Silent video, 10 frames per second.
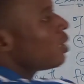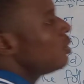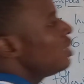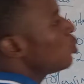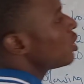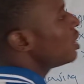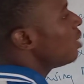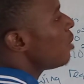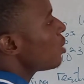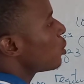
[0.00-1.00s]
calculate what?
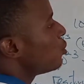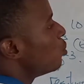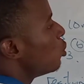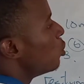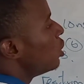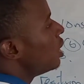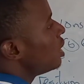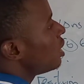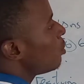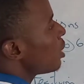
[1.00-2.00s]
Numbers of
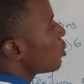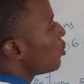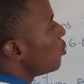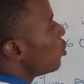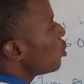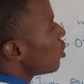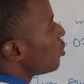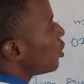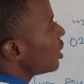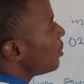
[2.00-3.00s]
moles
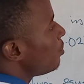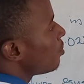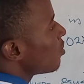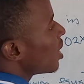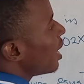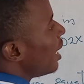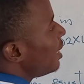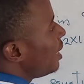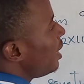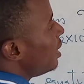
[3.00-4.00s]
of what?
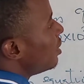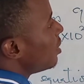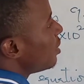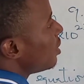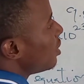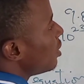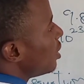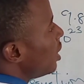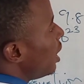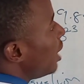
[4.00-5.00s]
Ethane.
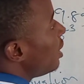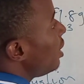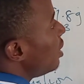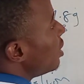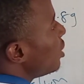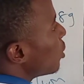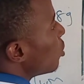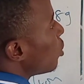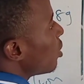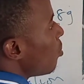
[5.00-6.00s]
Ethane is
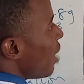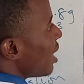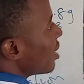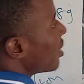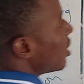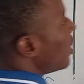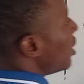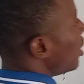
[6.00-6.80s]
called what? Mass